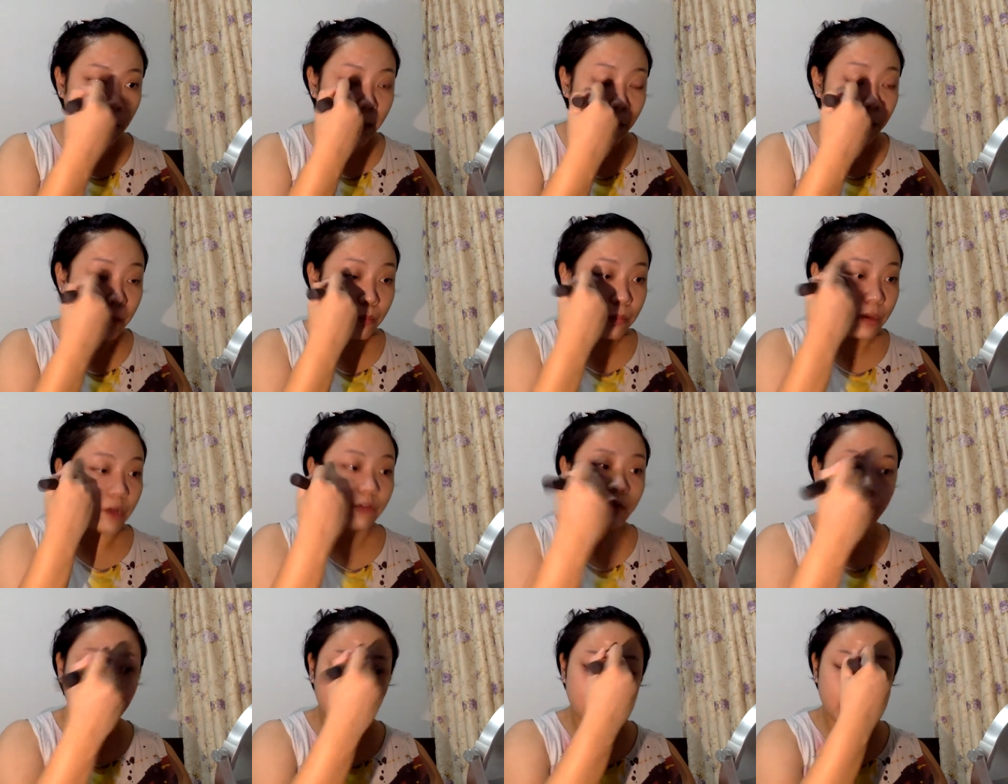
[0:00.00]

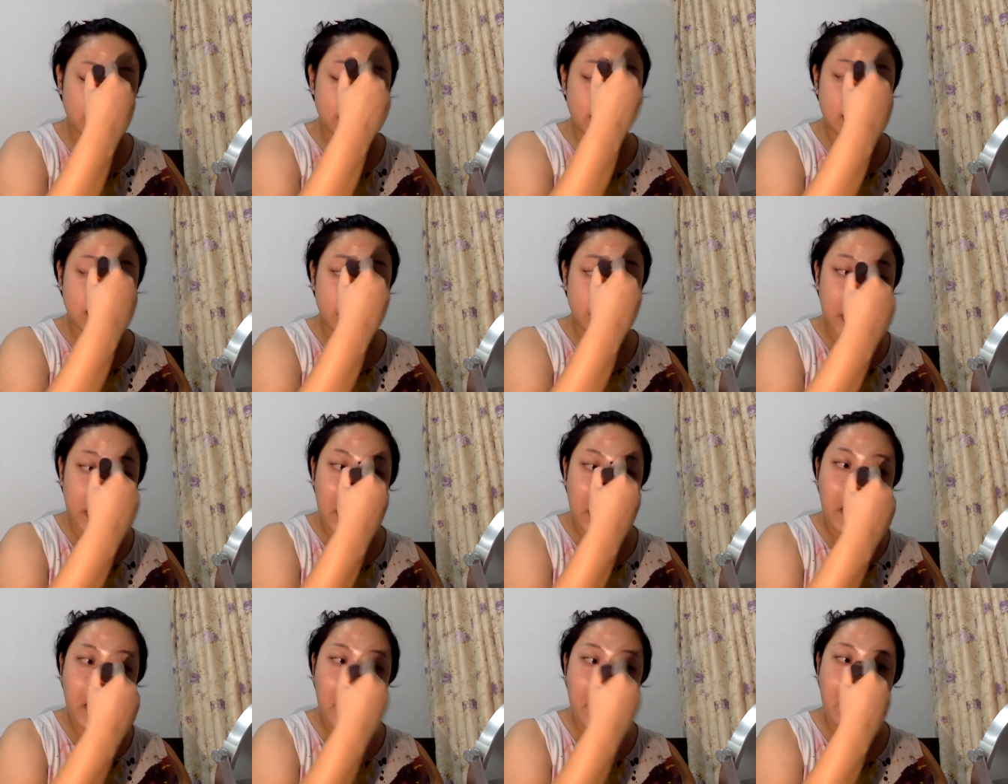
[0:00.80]
buff it into the skin.
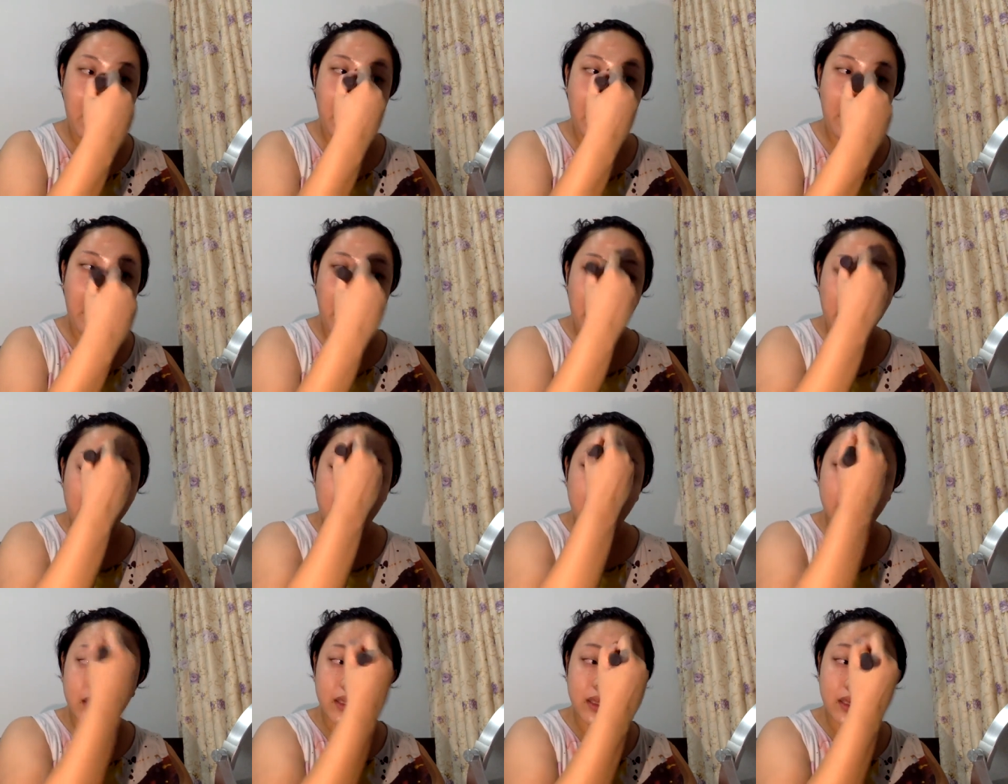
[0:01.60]

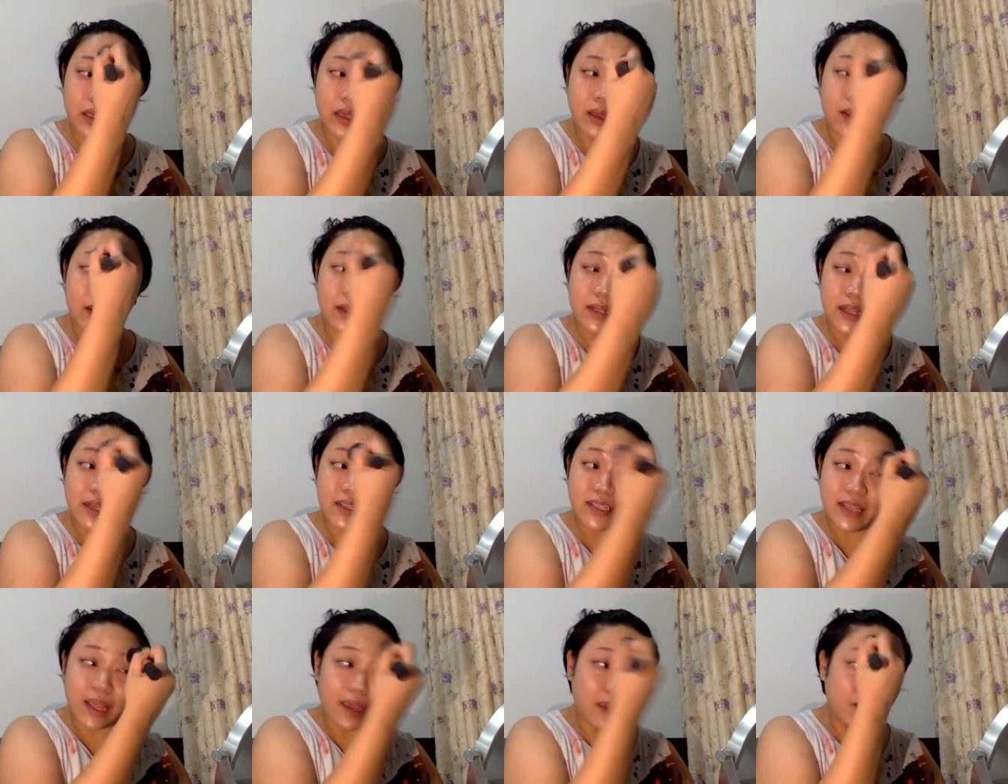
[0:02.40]
Okay, a
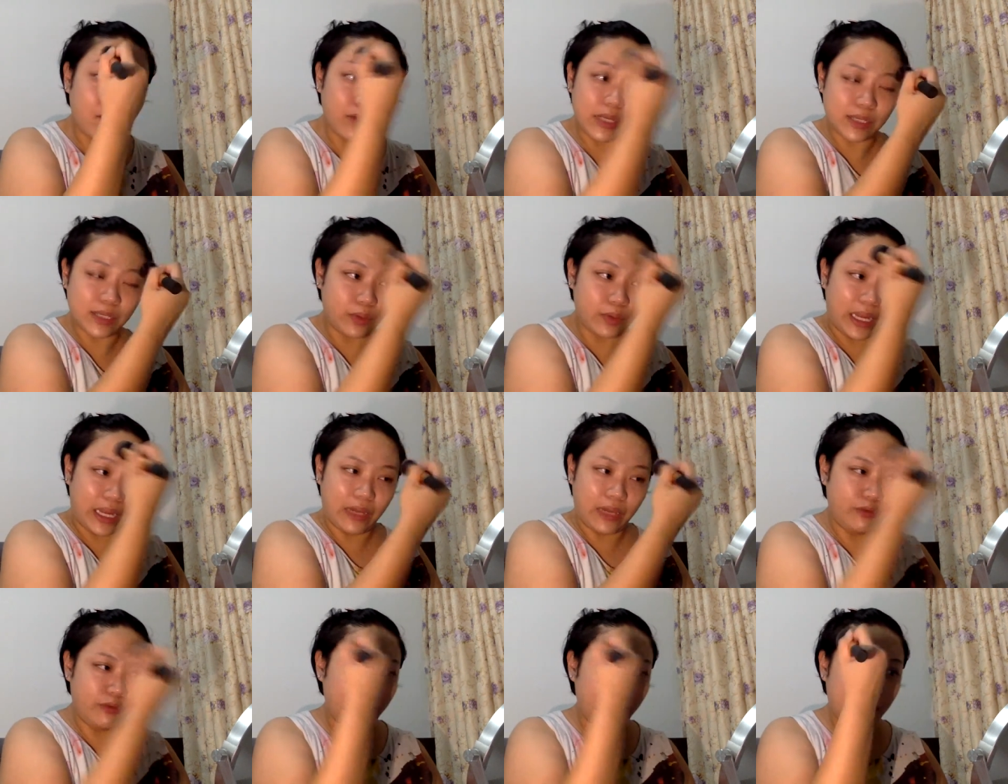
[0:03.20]
second reason why
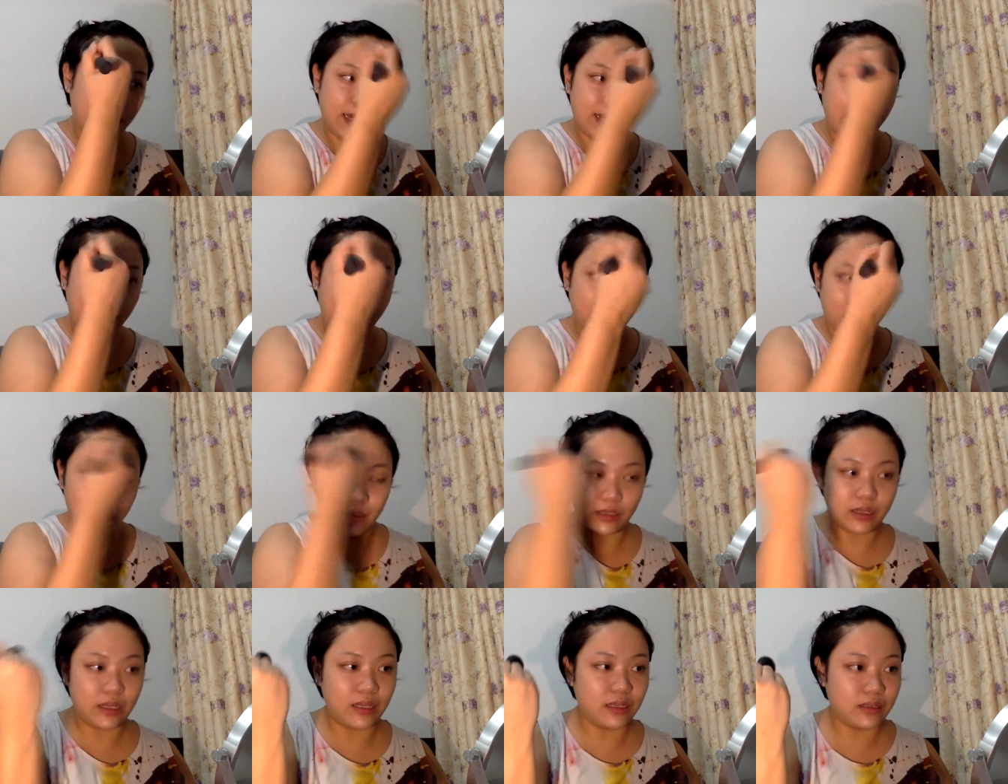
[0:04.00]
I really like
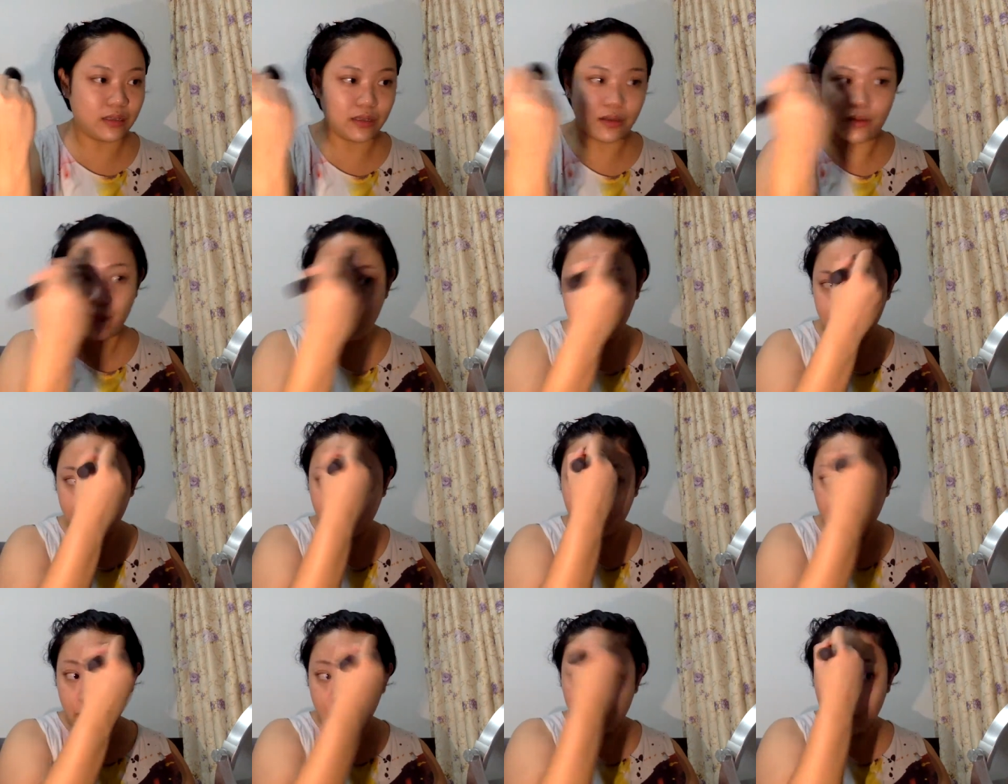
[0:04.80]
these
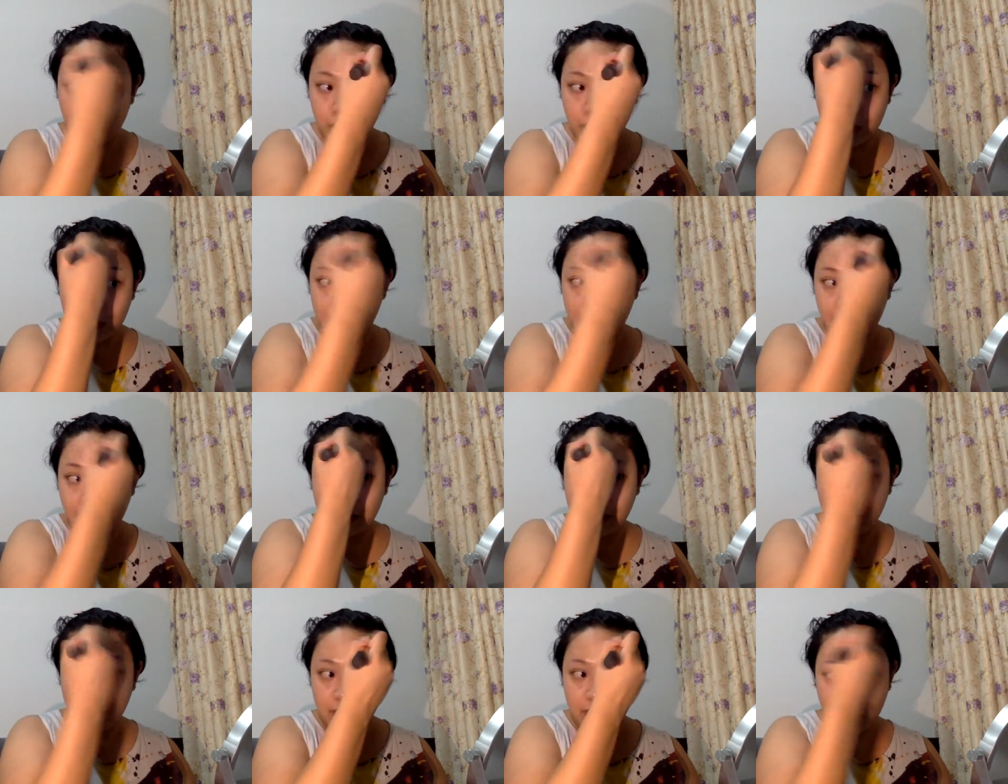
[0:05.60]
Real
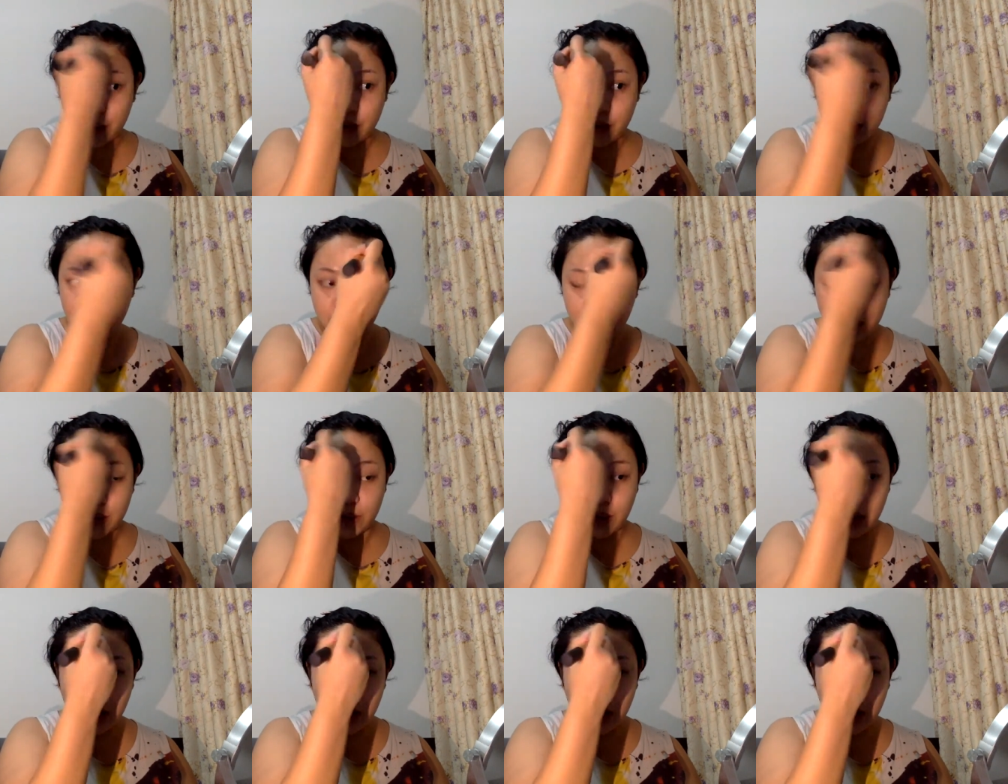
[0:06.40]
Technique blushes.